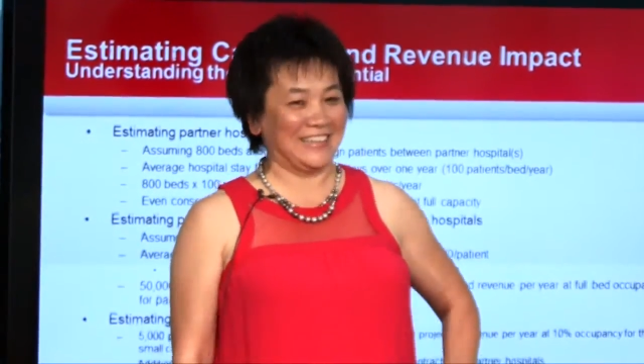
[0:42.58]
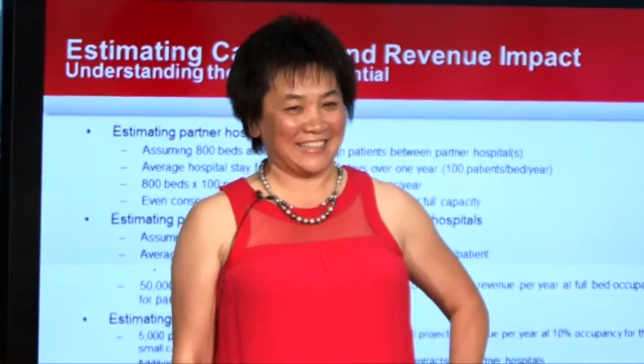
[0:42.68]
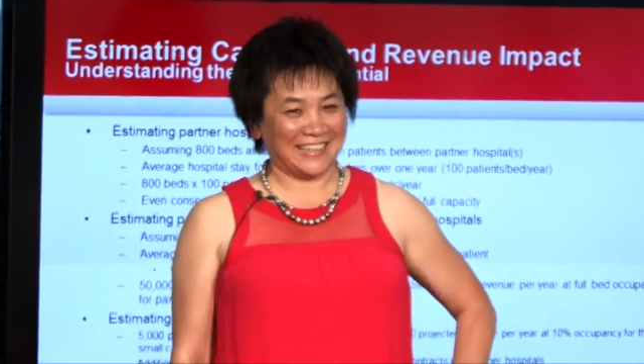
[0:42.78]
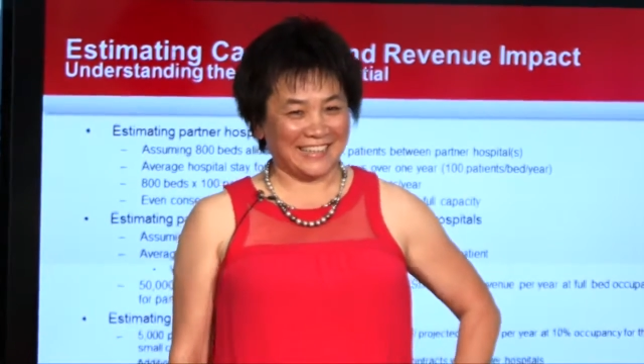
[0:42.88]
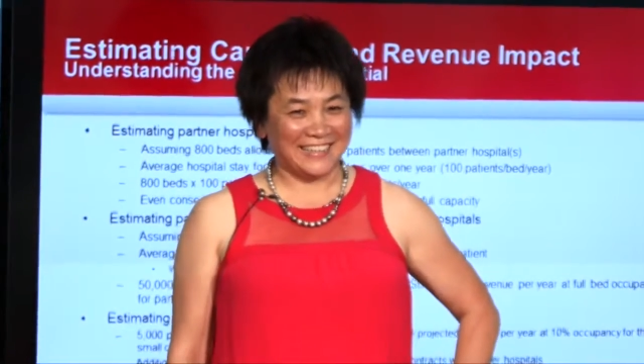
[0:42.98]

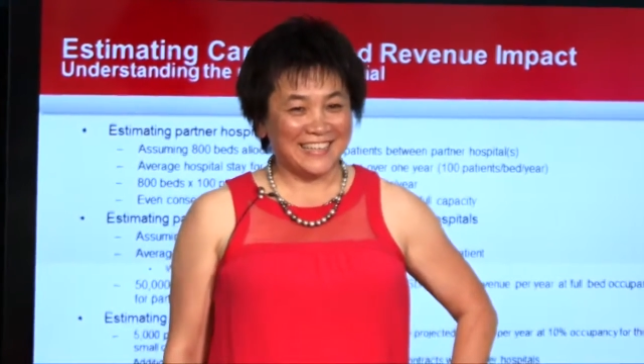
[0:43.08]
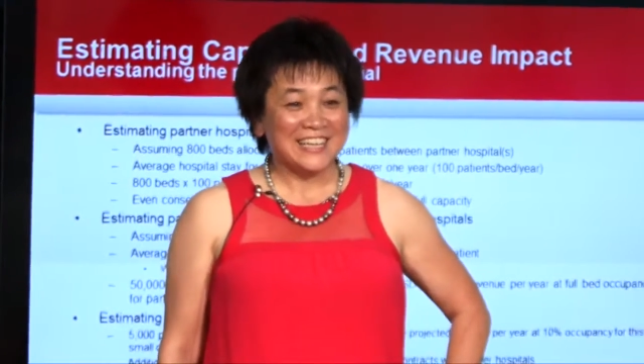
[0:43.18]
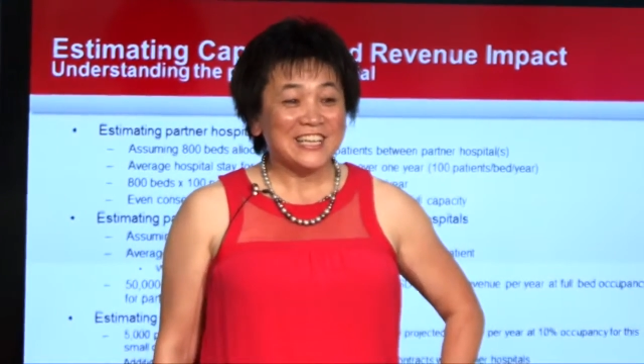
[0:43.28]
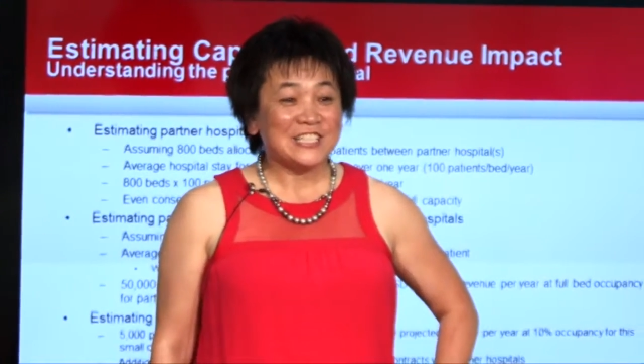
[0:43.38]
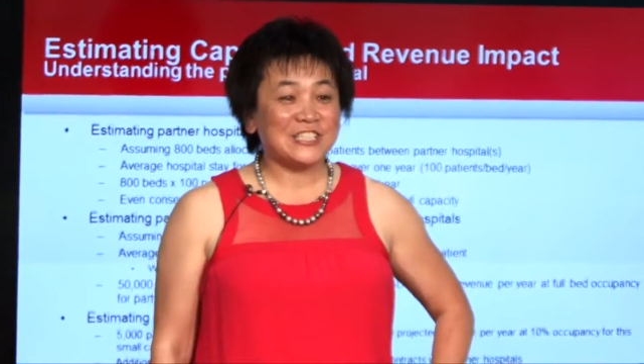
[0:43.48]
Okay. Yes.
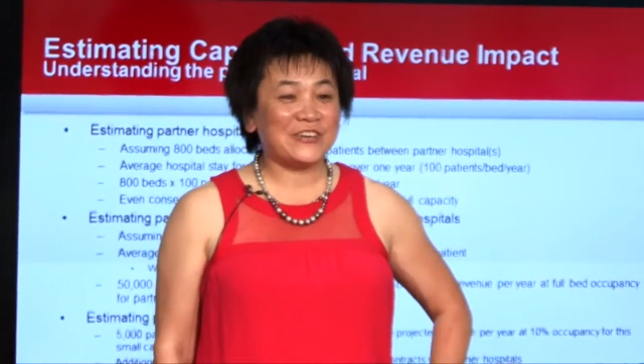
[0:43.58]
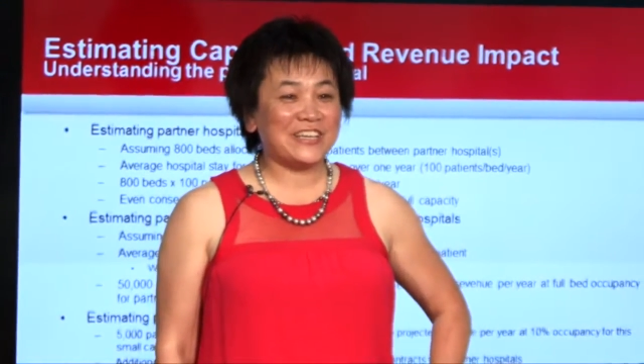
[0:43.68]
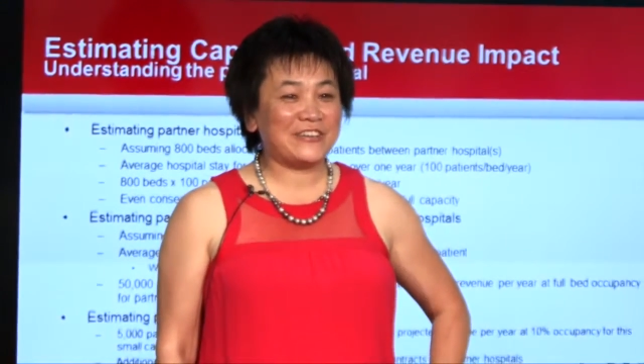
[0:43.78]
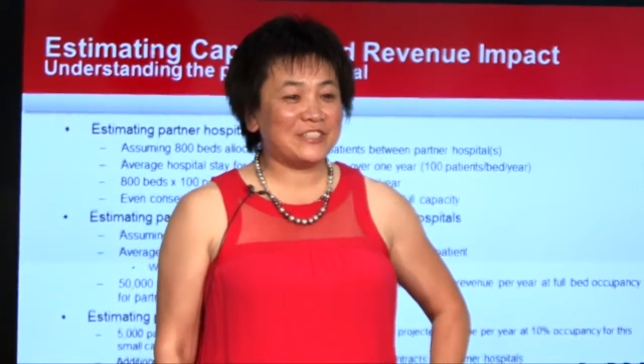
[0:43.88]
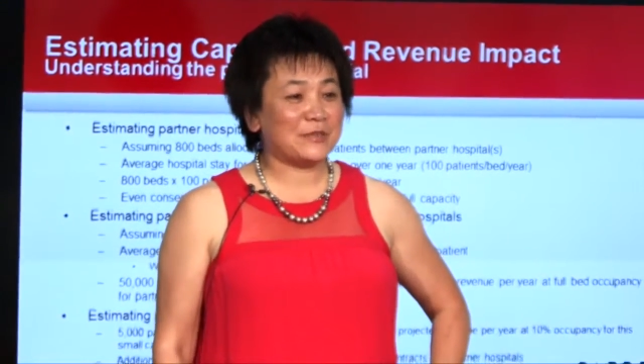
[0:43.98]
So
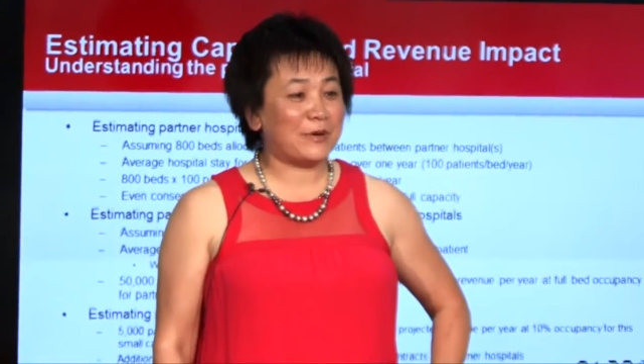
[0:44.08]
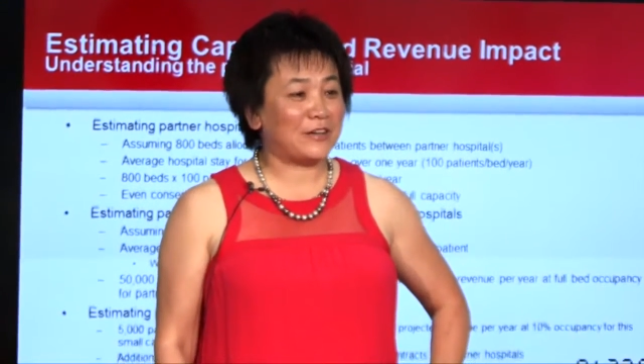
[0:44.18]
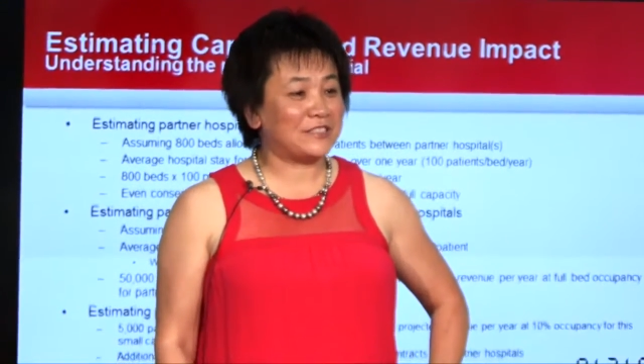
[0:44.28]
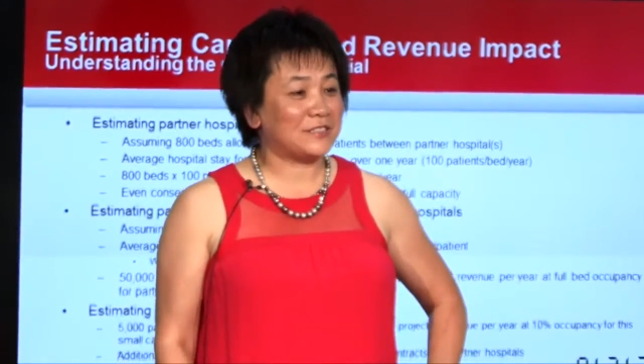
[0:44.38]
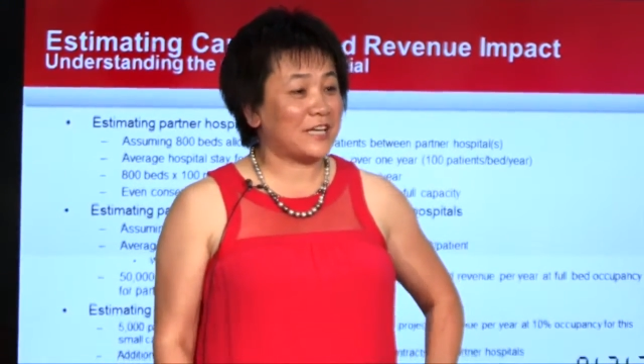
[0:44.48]
anyway, it's
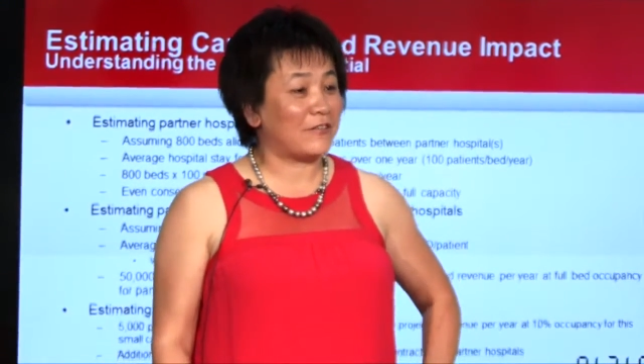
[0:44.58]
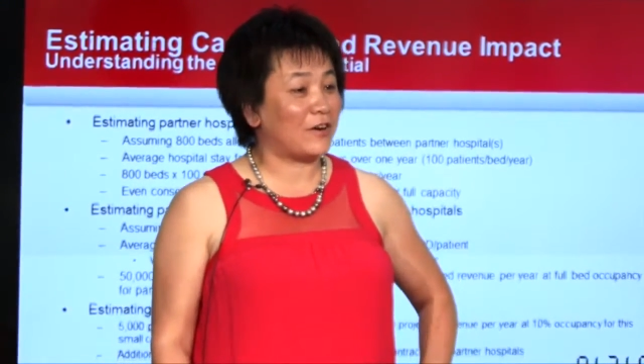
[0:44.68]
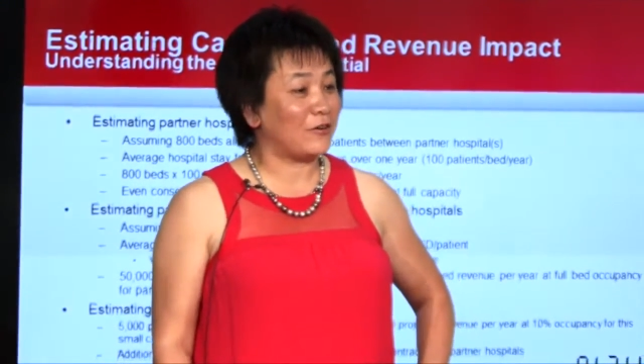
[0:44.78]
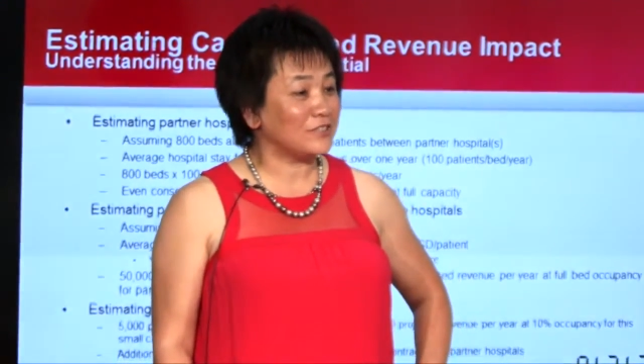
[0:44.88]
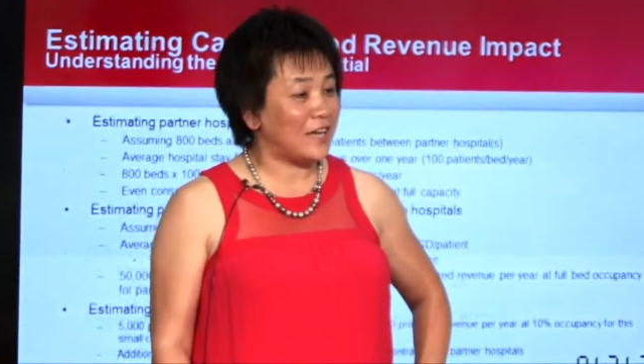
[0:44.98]
about discover
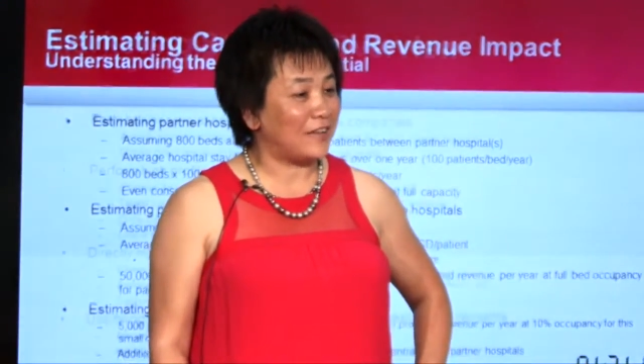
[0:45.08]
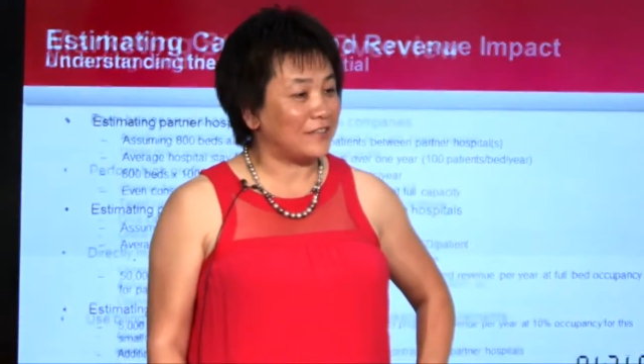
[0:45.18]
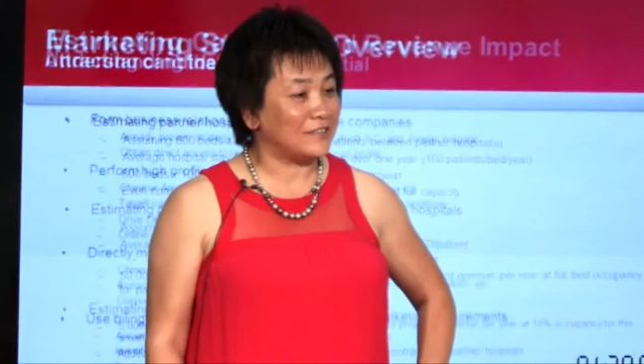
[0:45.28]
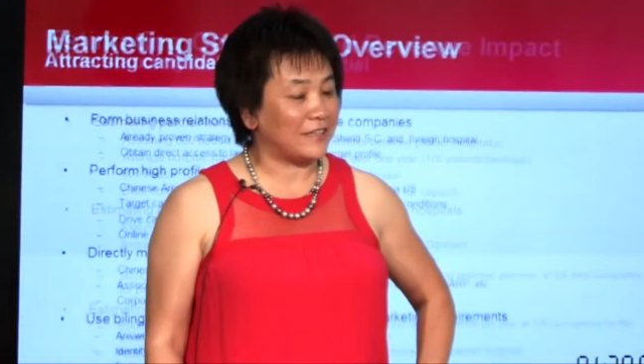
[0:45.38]
our own talents.